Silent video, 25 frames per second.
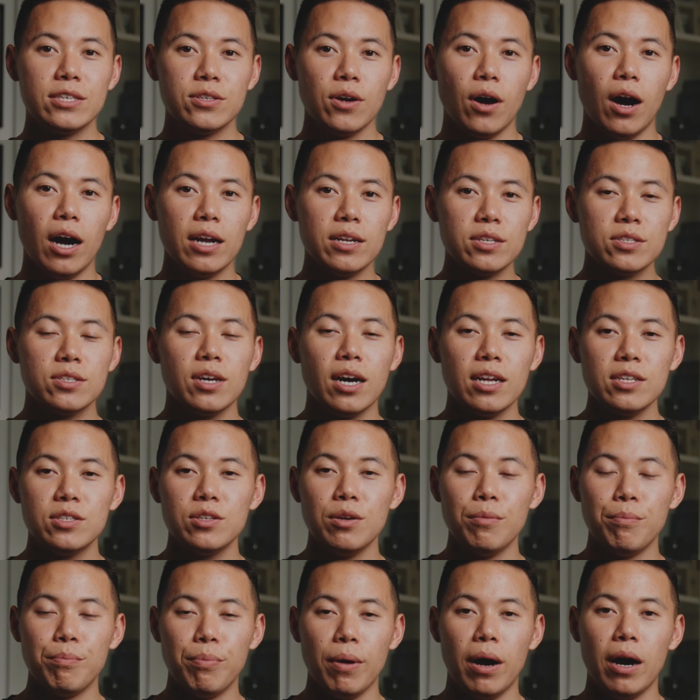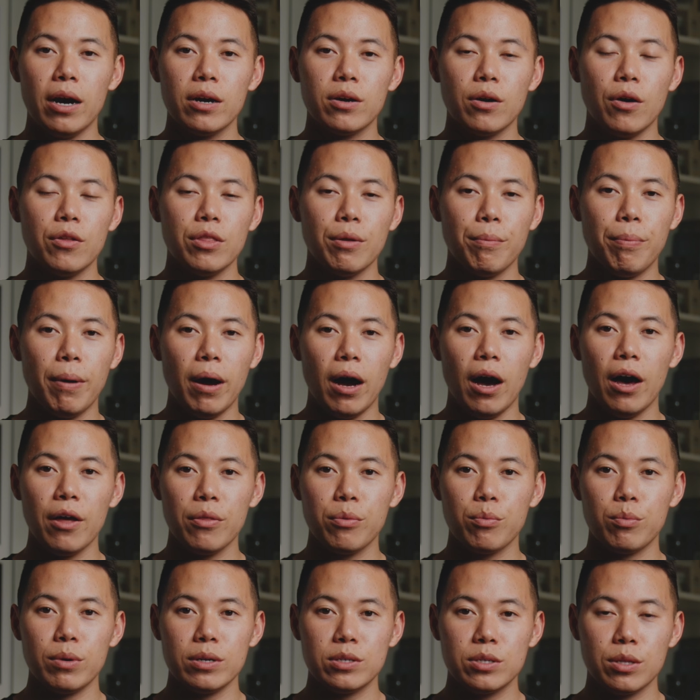so I decided to embark on the
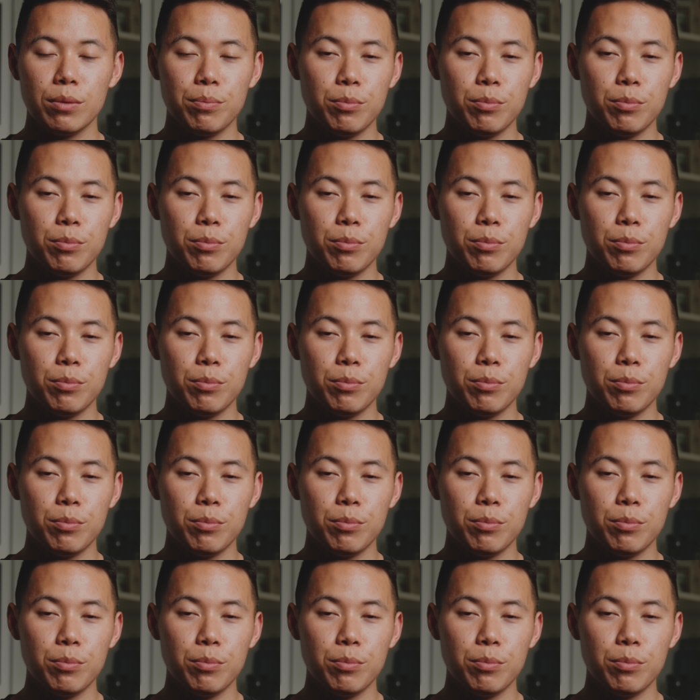path which the